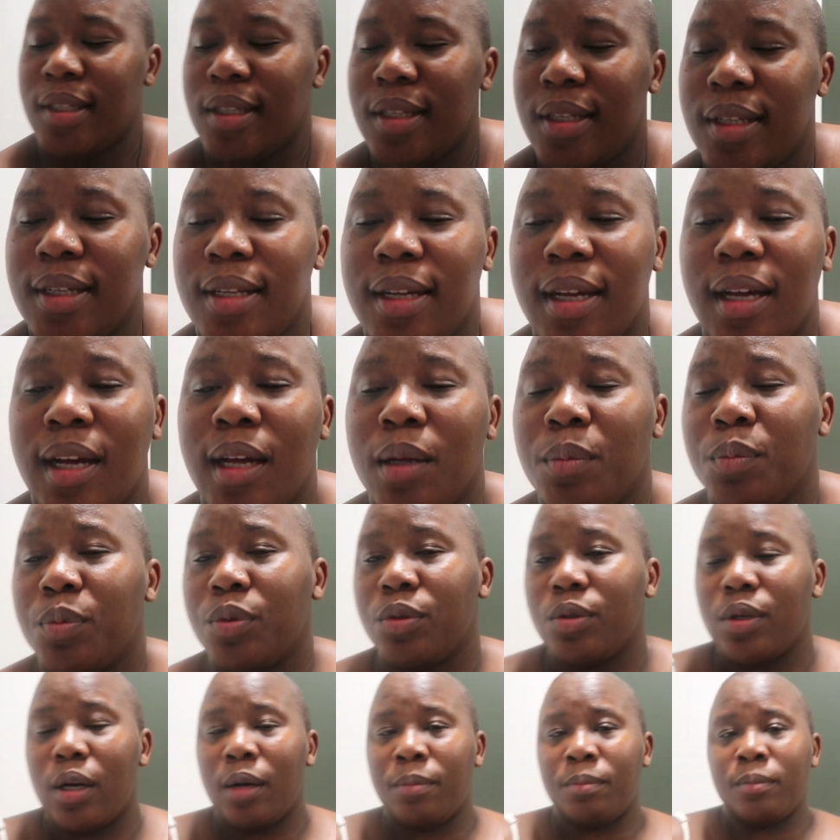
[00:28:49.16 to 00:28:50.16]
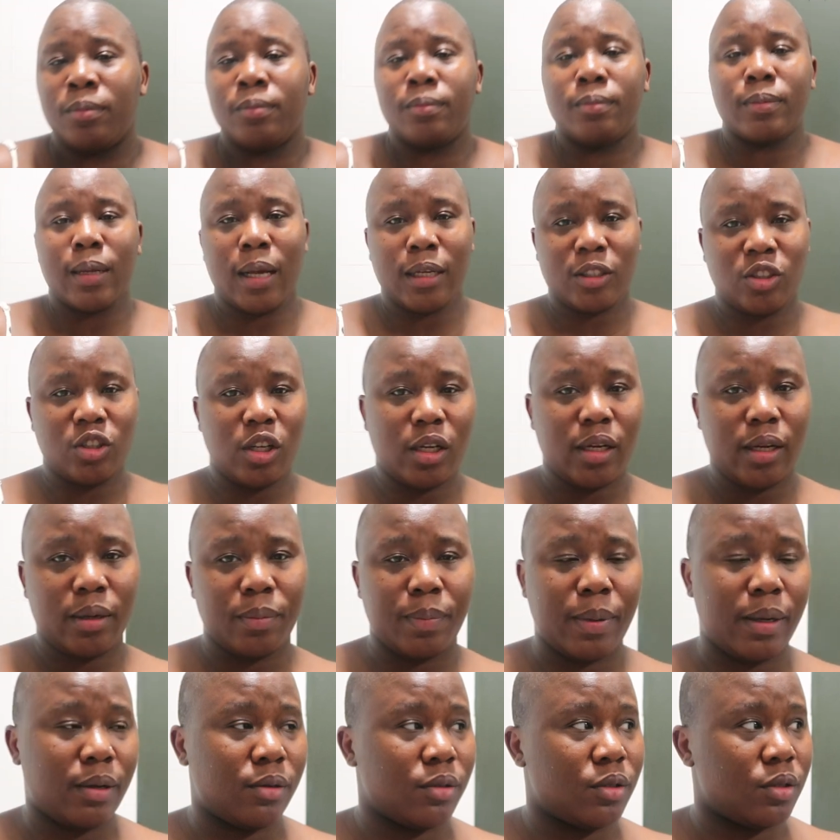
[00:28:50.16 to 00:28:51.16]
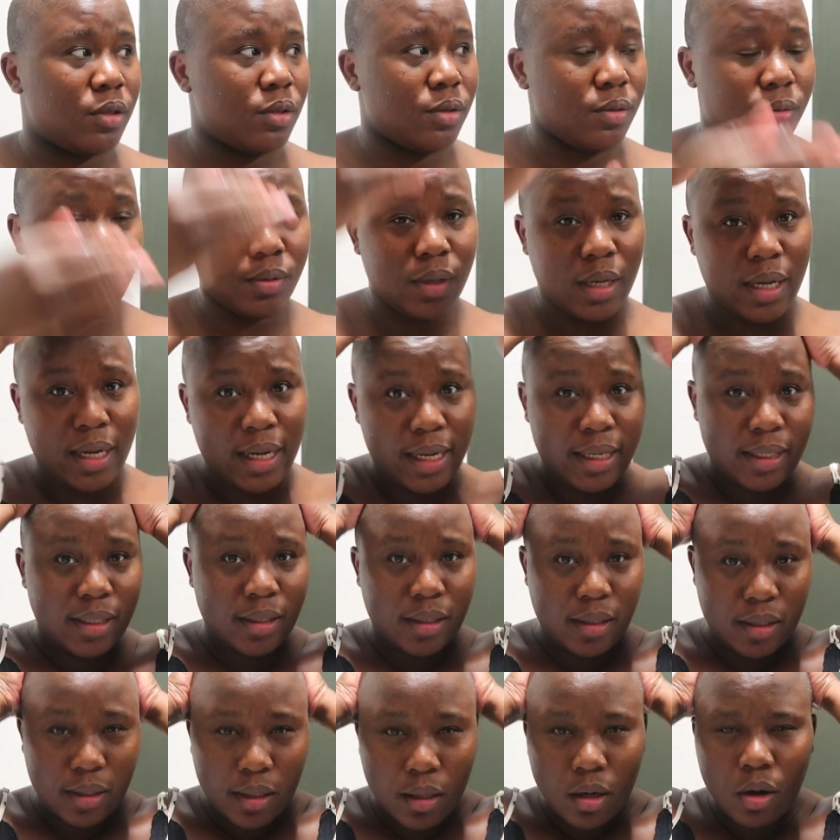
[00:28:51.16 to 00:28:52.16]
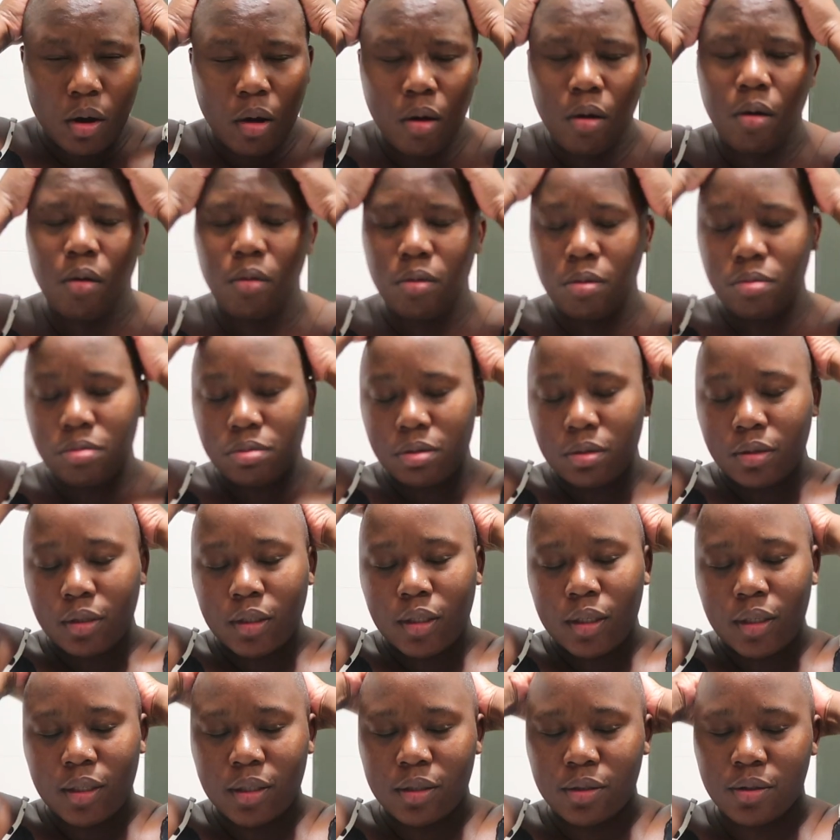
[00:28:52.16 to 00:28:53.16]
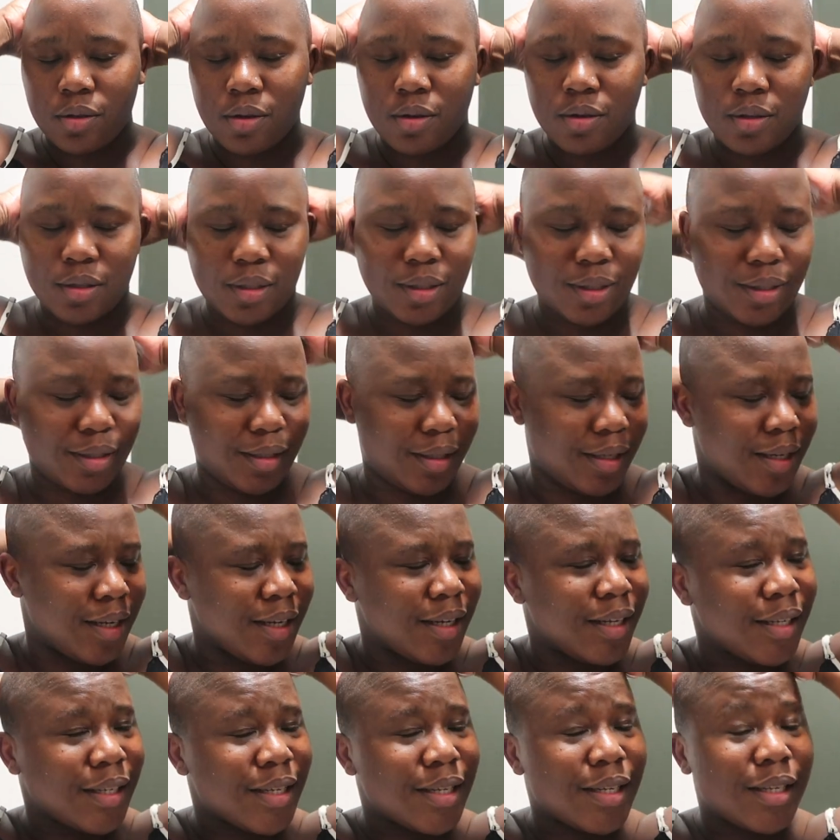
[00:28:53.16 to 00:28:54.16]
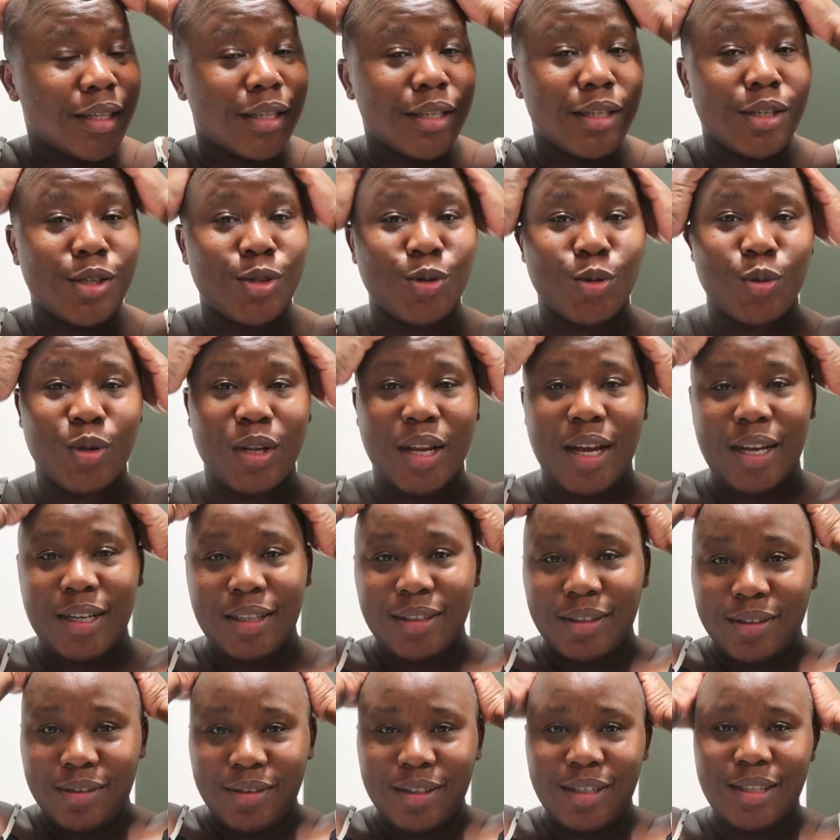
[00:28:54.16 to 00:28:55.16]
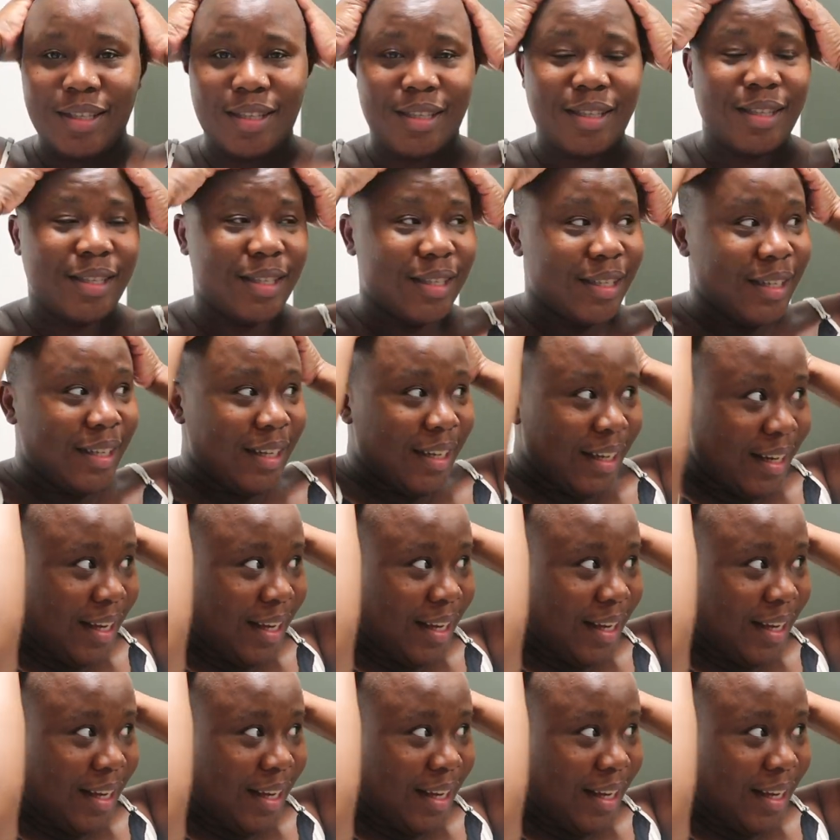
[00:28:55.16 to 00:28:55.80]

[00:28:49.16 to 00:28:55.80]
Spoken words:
I put. I'm actually about to end. Oh Jesus, this is so nice, honestly.